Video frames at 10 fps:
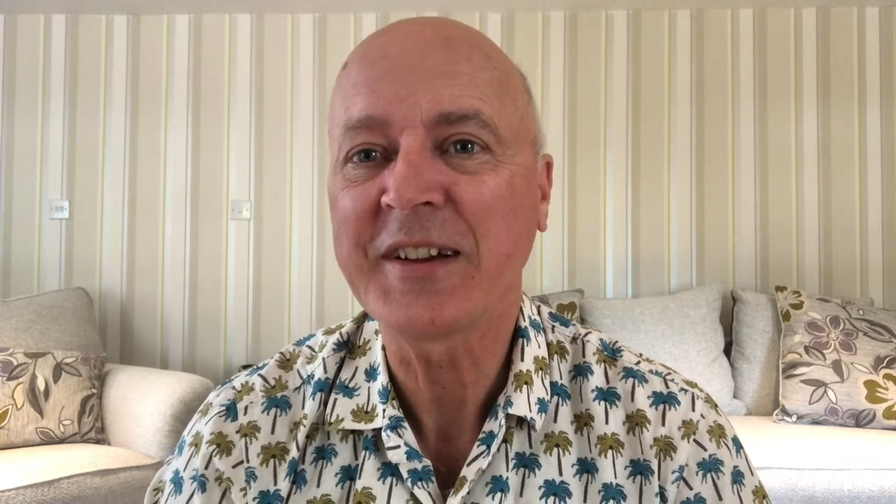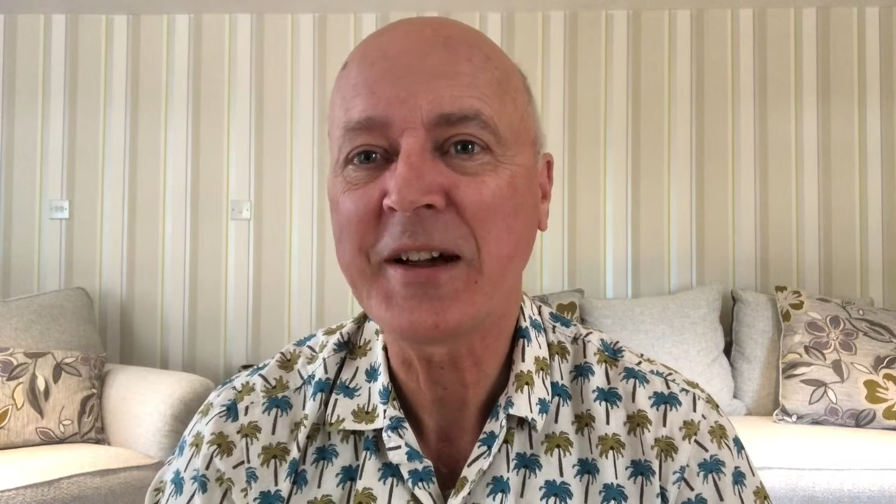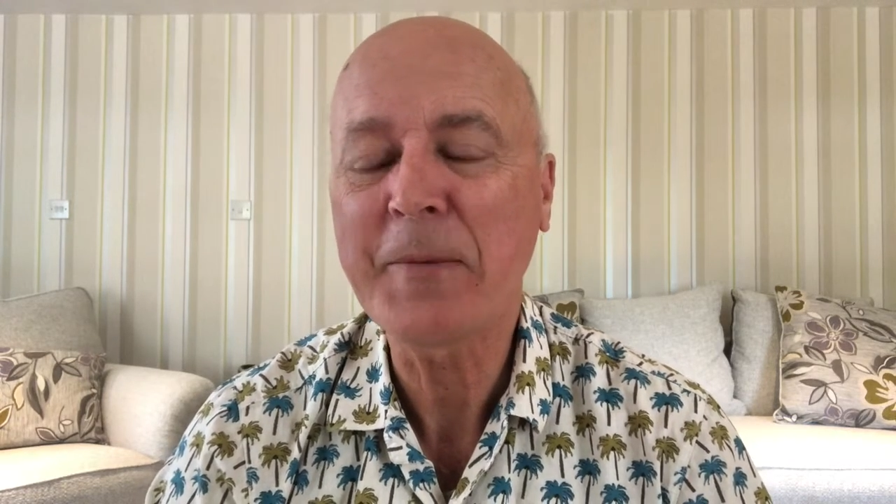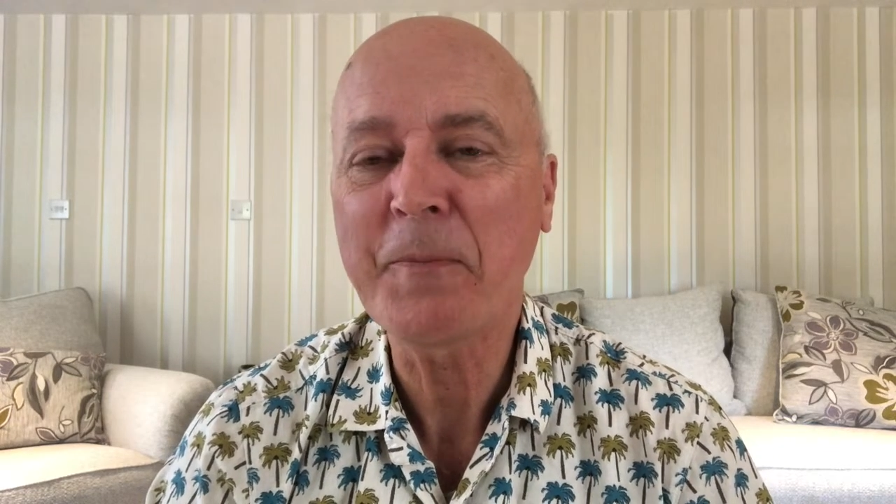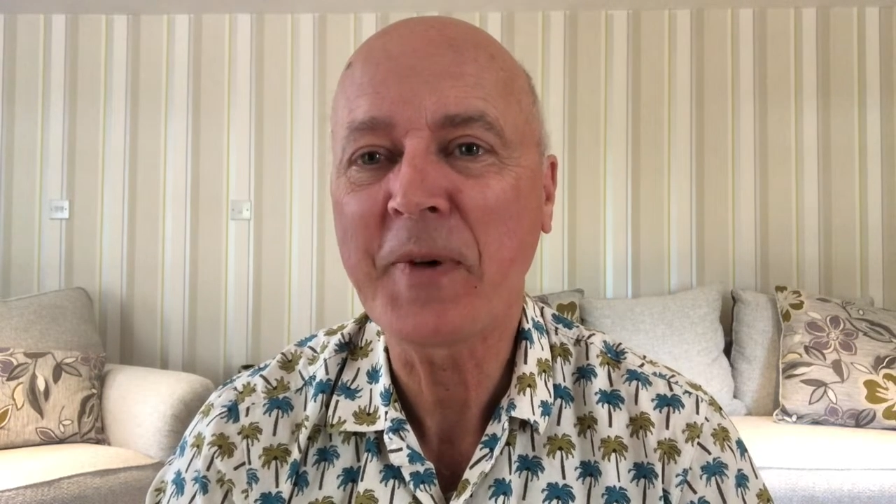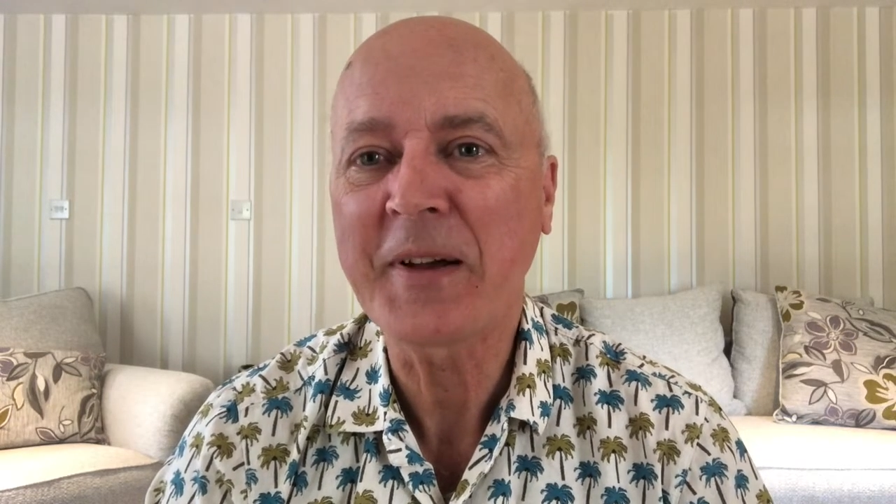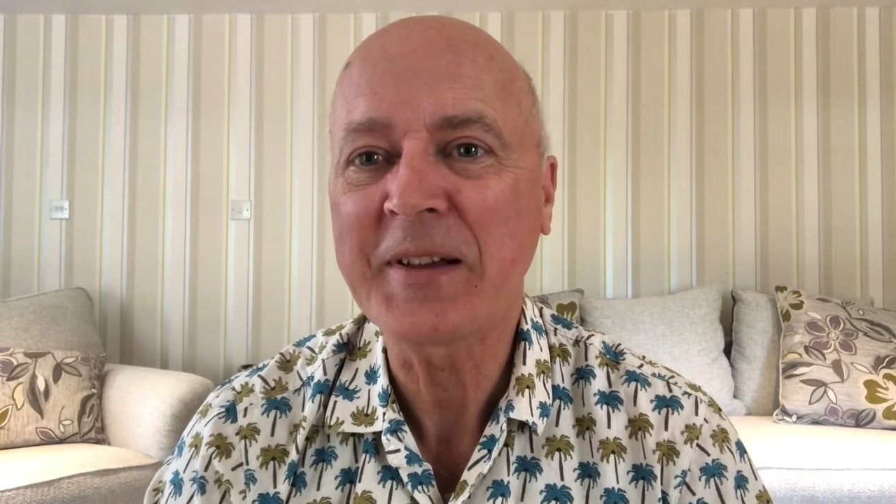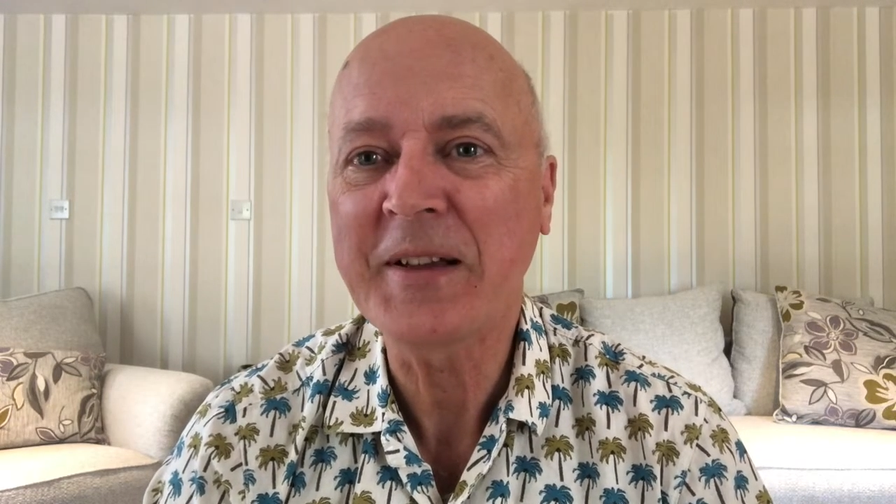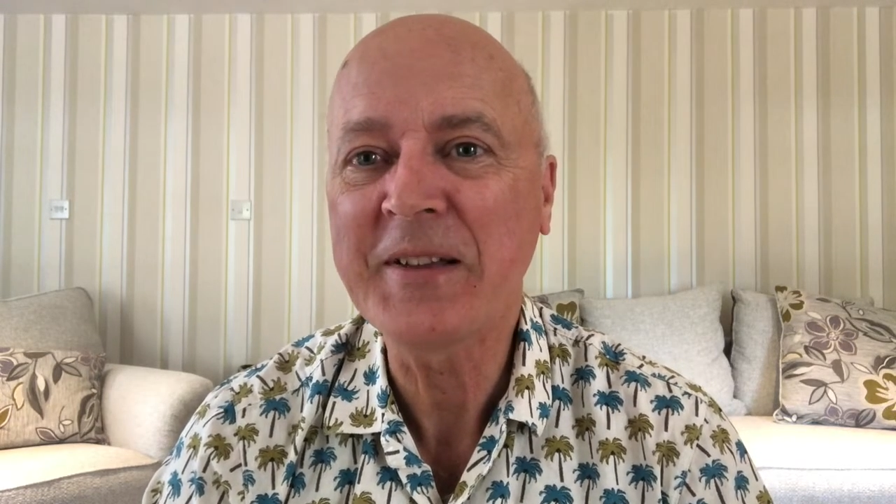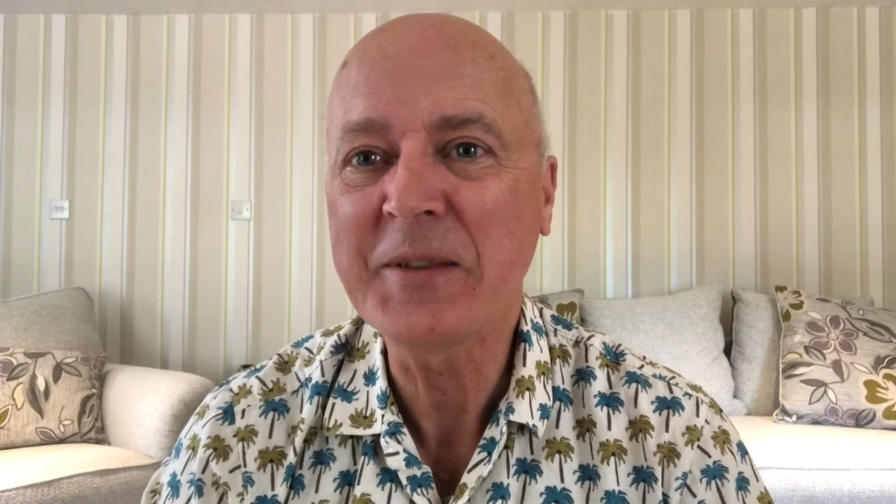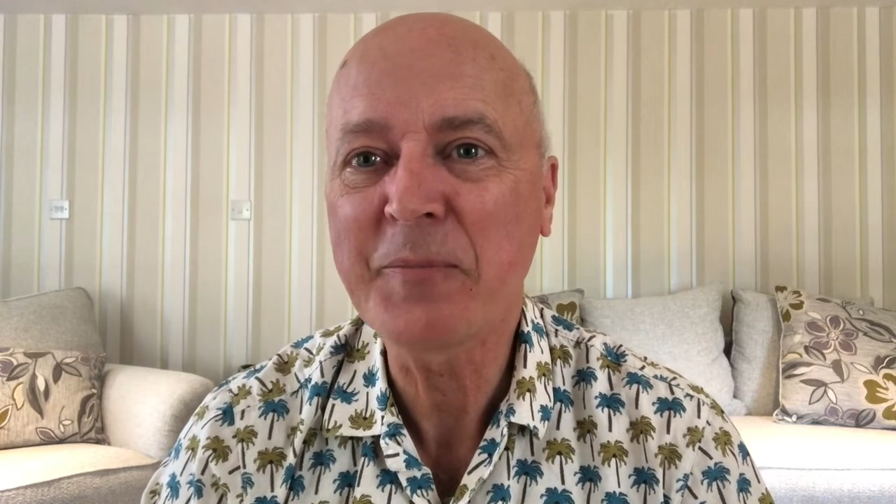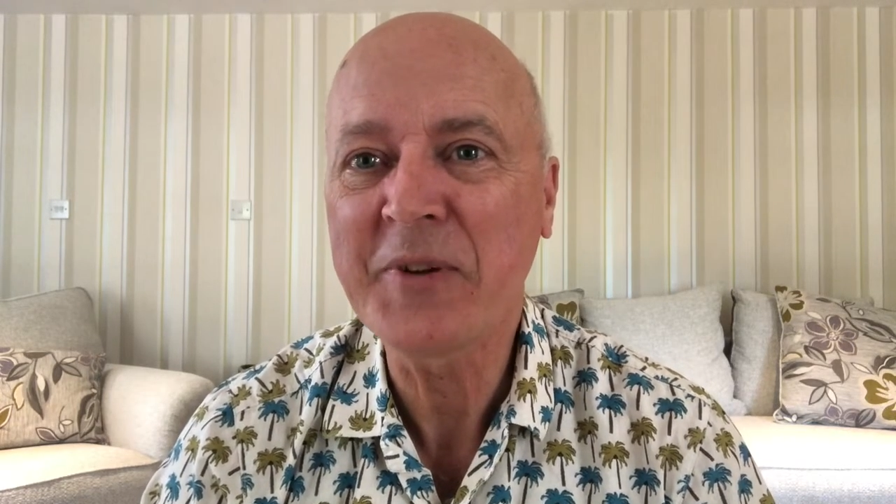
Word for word: um, in, the,